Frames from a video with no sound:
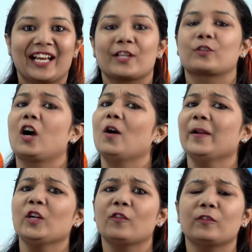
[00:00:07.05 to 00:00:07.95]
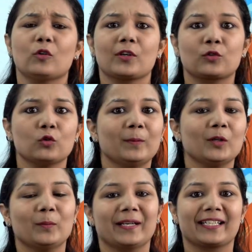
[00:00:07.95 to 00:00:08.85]
So how many of you are super
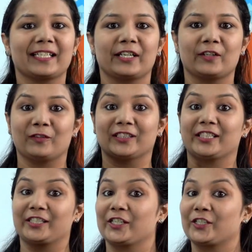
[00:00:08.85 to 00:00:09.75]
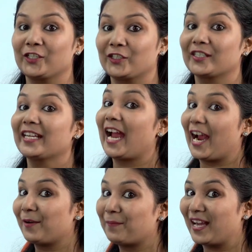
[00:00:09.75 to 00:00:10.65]
duper excited for this session today
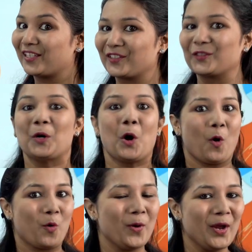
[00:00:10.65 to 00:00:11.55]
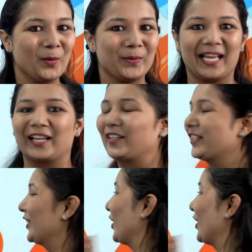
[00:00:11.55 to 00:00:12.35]
at Bhanzu where we are going to